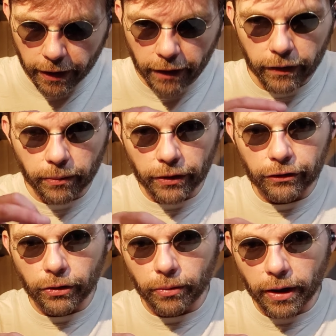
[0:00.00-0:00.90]
if you want
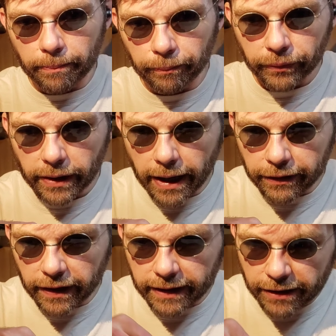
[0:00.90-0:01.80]
to. I
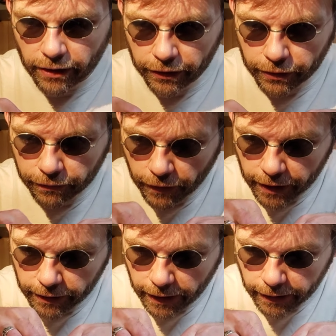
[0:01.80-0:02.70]
think that's also
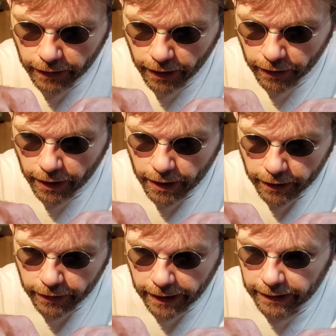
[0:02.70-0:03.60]
fun. Like, yeah,
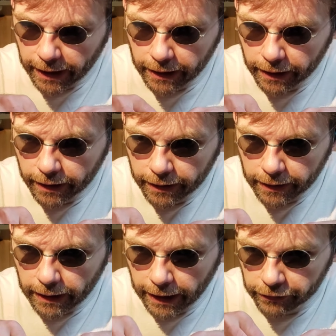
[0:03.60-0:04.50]
you got a
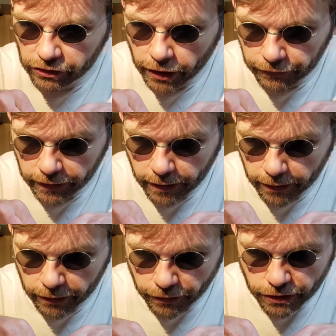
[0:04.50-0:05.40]
lot of stuff to
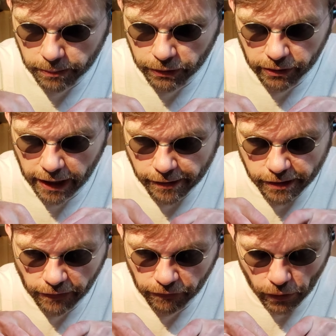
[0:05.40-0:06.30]
carry in your Jeep. You can
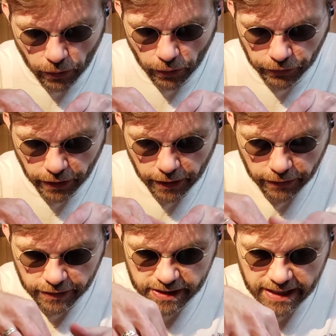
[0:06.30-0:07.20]
actually fold
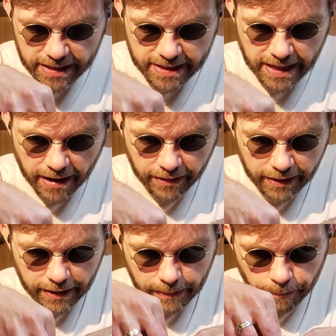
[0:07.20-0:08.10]
the seats down.
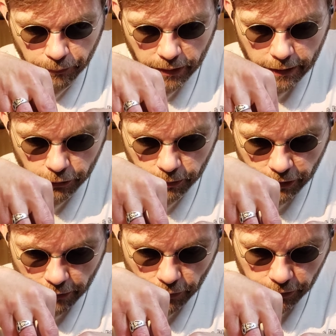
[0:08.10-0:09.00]
This one's
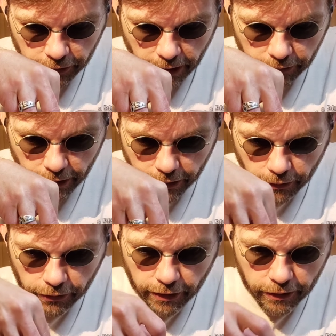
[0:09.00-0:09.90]
not folding down. There it goes.
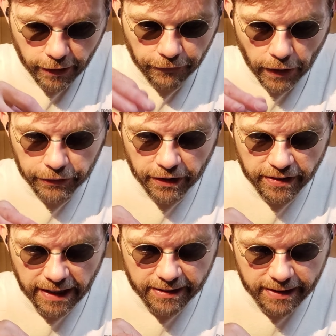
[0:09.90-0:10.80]
You can fold the
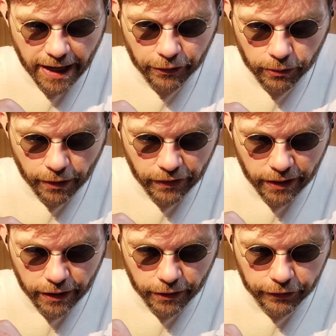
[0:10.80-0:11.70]
seats down
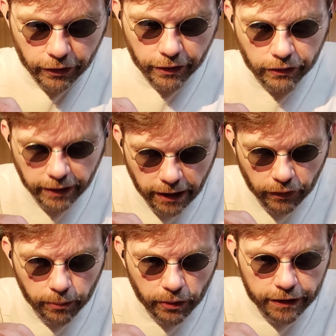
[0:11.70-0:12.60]
to give
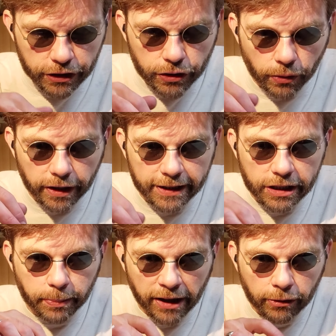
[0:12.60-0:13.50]
you more storage
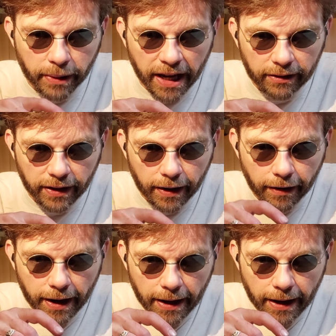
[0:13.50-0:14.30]
space back there.